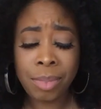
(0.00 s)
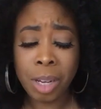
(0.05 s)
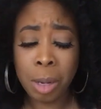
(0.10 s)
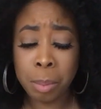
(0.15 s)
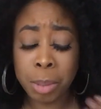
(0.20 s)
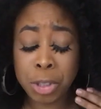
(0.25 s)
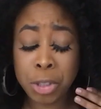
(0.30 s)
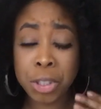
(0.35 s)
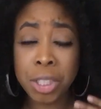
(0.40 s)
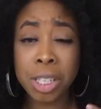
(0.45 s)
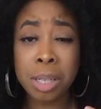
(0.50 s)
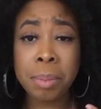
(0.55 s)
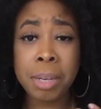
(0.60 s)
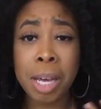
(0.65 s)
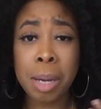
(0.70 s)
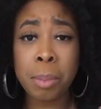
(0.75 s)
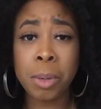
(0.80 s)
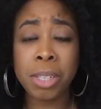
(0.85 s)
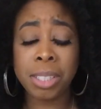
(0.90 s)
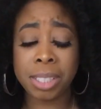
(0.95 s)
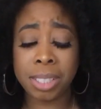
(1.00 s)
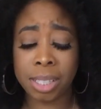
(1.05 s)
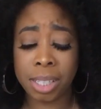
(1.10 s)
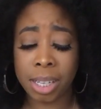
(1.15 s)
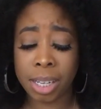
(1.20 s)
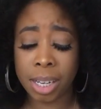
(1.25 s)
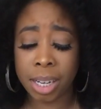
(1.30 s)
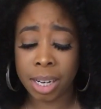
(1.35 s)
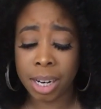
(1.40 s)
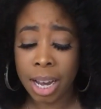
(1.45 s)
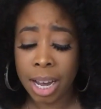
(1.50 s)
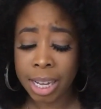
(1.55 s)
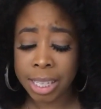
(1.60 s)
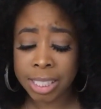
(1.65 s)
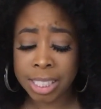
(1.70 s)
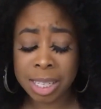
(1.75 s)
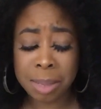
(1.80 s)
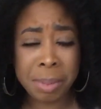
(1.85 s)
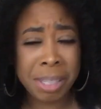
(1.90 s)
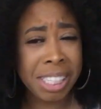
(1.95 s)
But you're going to be able to see it. It's
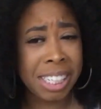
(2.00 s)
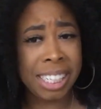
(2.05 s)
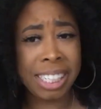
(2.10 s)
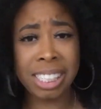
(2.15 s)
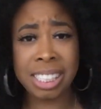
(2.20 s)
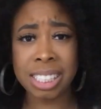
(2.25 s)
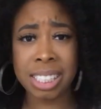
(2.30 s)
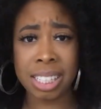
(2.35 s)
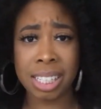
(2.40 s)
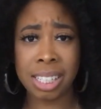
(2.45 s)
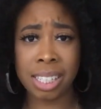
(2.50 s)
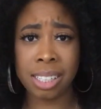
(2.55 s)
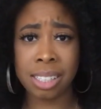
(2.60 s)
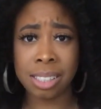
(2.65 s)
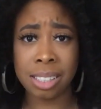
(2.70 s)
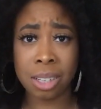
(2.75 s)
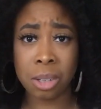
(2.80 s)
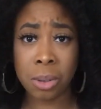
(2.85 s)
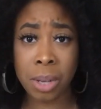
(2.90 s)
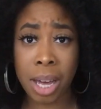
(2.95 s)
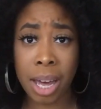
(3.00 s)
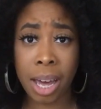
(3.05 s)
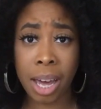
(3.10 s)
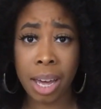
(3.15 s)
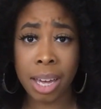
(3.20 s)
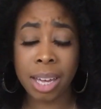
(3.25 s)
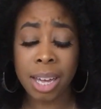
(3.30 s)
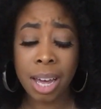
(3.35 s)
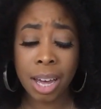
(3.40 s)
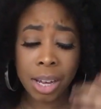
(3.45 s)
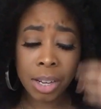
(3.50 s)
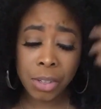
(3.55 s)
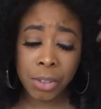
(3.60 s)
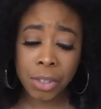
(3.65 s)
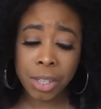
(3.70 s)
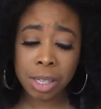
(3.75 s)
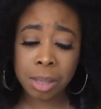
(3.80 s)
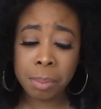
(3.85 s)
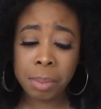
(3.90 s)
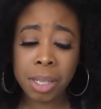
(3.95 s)
going to be easy, okay? You're
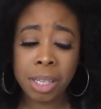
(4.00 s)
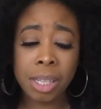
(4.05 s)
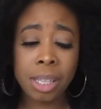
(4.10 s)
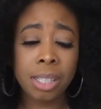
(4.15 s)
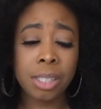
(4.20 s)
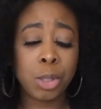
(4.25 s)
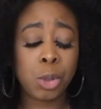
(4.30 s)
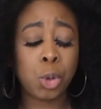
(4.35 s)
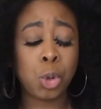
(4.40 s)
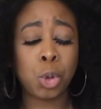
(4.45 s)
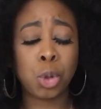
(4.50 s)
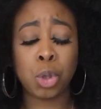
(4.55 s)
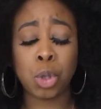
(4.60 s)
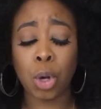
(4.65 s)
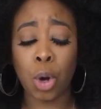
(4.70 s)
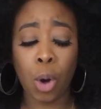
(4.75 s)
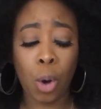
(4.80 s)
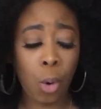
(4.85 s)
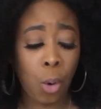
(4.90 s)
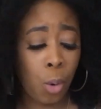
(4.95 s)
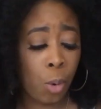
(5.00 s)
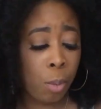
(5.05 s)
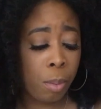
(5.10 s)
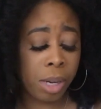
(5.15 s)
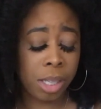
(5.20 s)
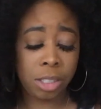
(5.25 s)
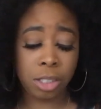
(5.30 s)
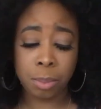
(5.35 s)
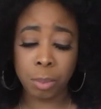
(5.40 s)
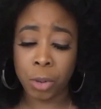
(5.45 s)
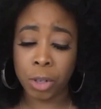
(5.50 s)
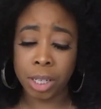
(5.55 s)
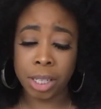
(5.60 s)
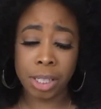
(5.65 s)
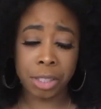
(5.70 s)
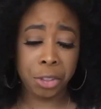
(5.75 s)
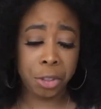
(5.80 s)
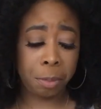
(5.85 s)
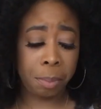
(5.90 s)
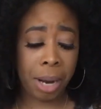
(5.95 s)
going to be so much more
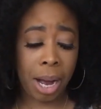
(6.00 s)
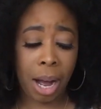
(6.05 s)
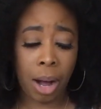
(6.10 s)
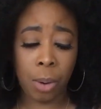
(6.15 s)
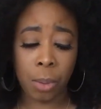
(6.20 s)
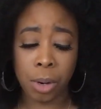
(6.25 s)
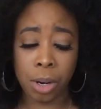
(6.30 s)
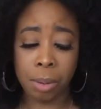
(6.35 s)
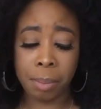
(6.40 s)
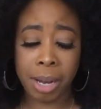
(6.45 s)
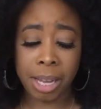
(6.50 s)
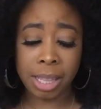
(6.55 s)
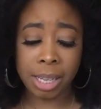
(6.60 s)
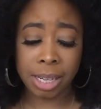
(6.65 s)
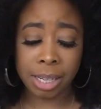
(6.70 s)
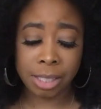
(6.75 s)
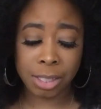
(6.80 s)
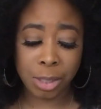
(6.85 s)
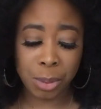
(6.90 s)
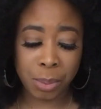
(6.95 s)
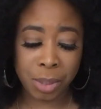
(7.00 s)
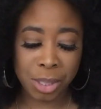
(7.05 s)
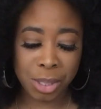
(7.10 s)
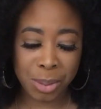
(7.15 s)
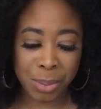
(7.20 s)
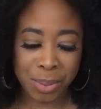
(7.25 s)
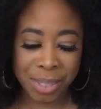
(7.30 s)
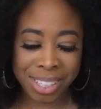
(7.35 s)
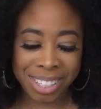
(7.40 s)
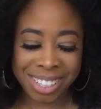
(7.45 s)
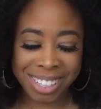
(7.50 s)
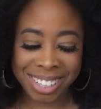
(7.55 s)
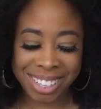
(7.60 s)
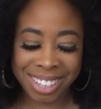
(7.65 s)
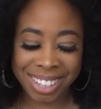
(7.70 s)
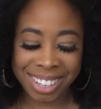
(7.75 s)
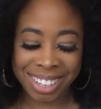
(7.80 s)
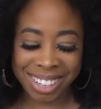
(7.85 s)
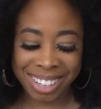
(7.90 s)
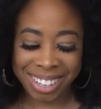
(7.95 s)
in your power by the end of
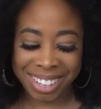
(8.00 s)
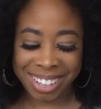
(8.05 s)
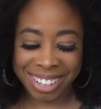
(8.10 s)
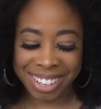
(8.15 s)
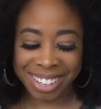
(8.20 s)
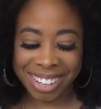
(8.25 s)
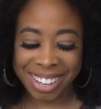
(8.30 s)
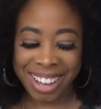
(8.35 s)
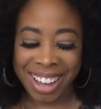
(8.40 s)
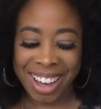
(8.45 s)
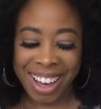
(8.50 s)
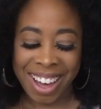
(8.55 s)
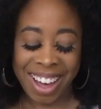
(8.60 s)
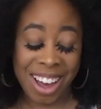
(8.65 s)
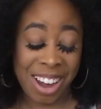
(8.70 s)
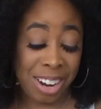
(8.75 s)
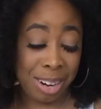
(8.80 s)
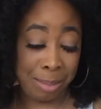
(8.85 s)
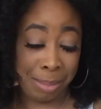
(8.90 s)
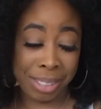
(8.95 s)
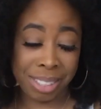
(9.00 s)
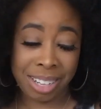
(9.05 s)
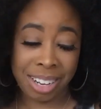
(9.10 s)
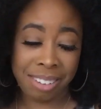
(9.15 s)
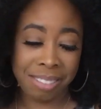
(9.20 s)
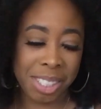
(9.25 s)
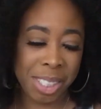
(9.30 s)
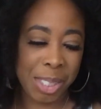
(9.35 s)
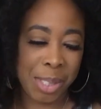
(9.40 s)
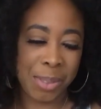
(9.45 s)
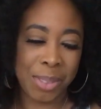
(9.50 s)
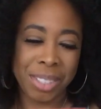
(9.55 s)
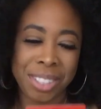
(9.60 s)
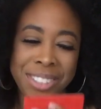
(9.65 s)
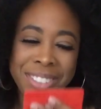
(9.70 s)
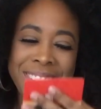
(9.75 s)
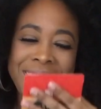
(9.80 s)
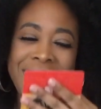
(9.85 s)
2020. All right, I'm going to save this one.